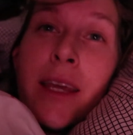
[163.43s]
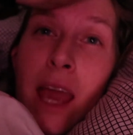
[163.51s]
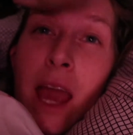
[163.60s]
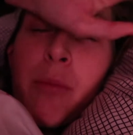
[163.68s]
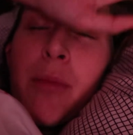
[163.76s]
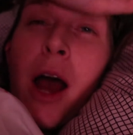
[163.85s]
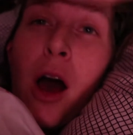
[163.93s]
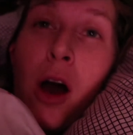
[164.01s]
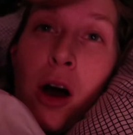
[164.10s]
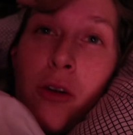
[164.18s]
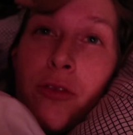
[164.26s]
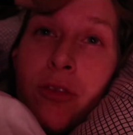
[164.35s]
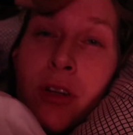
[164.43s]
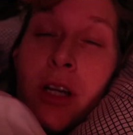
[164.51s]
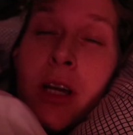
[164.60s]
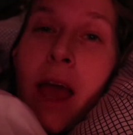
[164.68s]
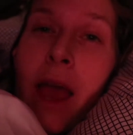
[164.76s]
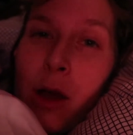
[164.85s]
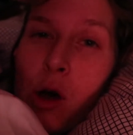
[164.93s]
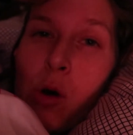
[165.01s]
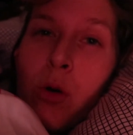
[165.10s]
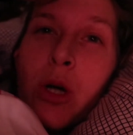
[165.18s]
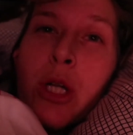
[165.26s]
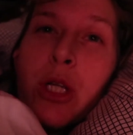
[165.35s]
camera off and
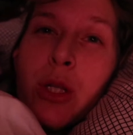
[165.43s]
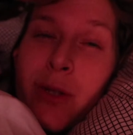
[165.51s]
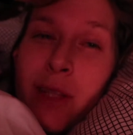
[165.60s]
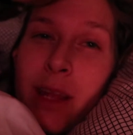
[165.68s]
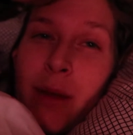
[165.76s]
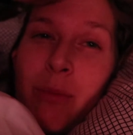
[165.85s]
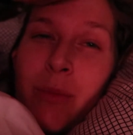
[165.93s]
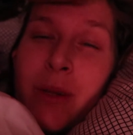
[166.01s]
go to sleep.